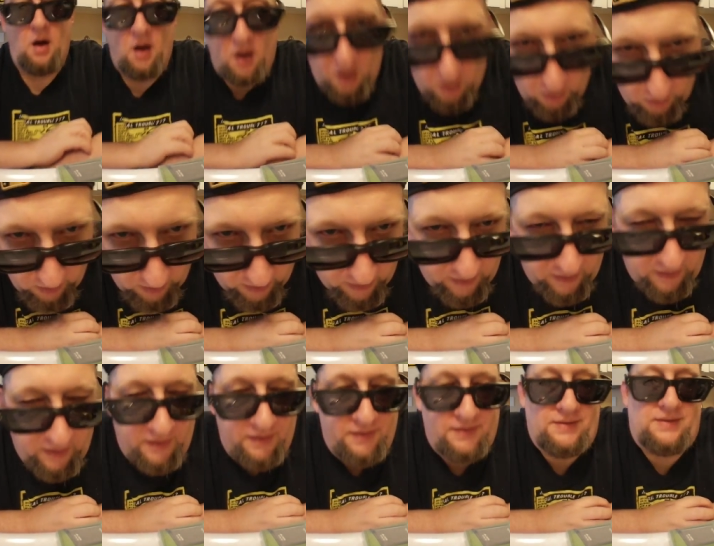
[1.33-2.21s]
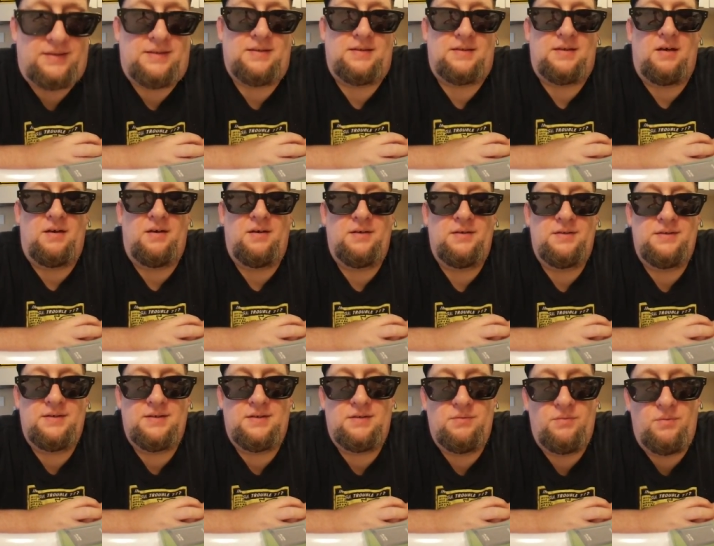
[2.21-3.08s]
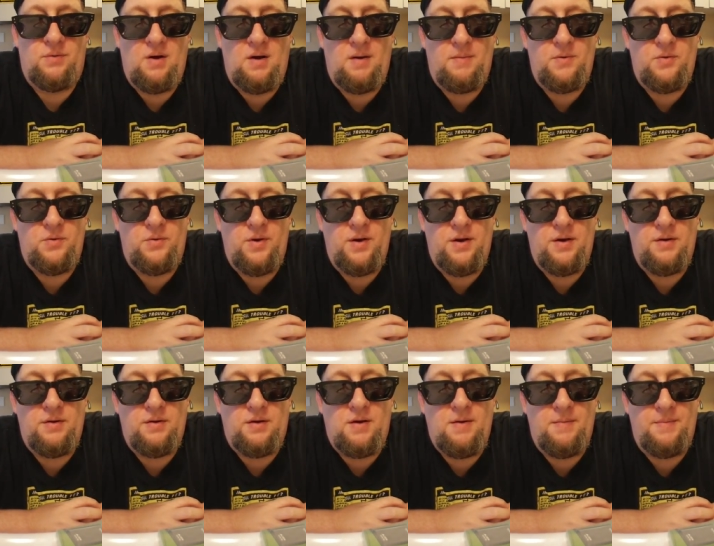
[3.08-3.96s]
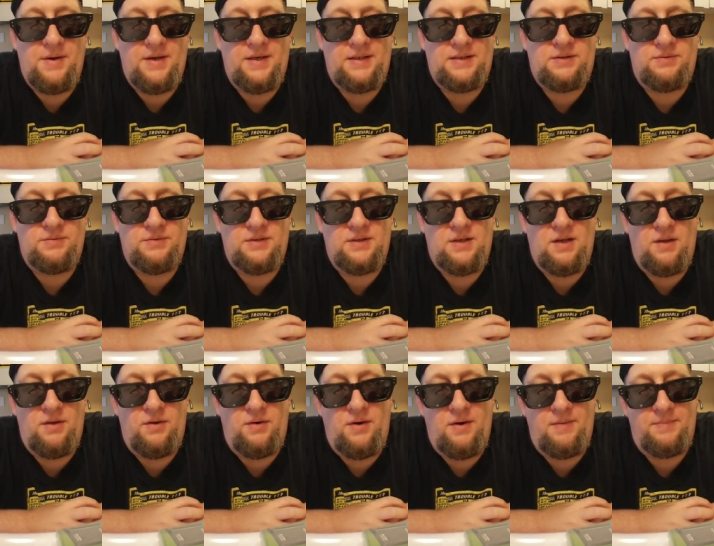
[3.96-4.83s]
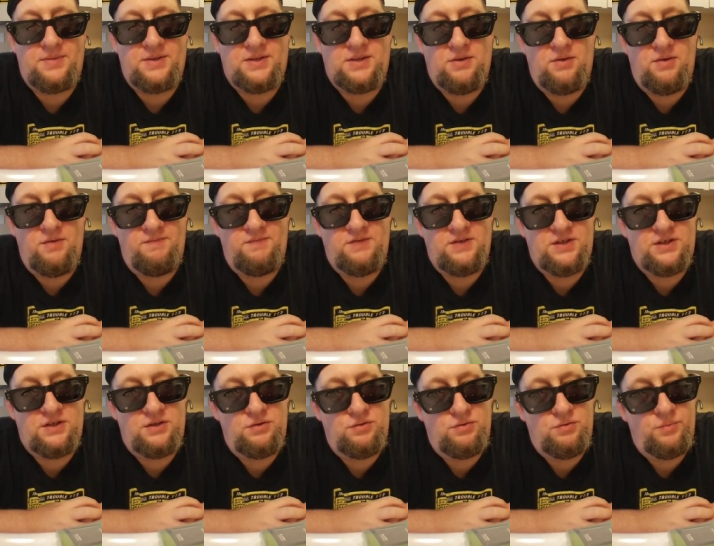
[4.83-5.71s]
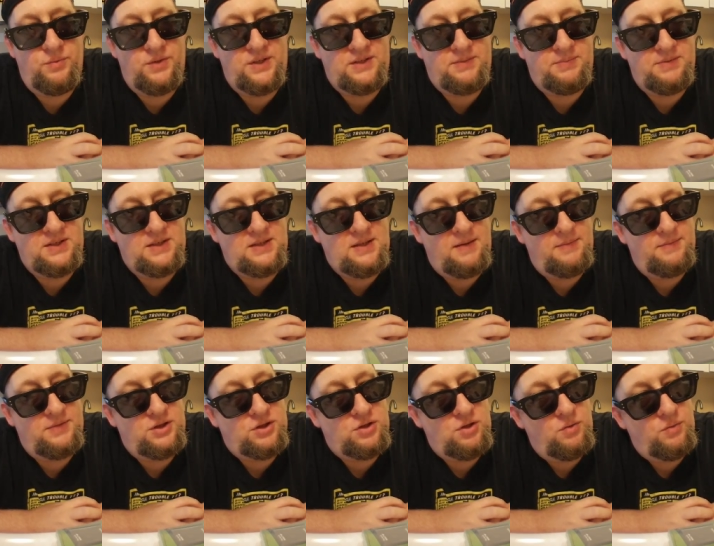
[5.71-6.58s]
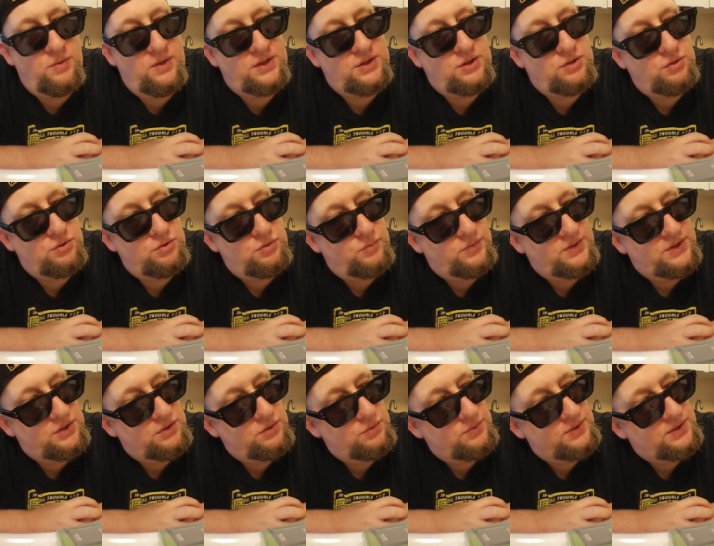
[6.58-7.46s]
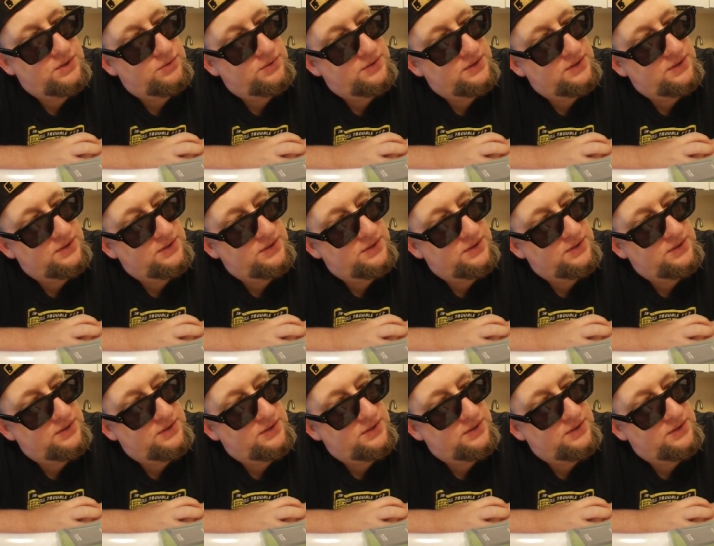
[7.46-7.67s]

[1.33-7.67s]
Alright, hey, this is Hans, the Ramen Raider, coming at you with another episode of Instant Noodle Recipe Time, the show where I show you what to do with your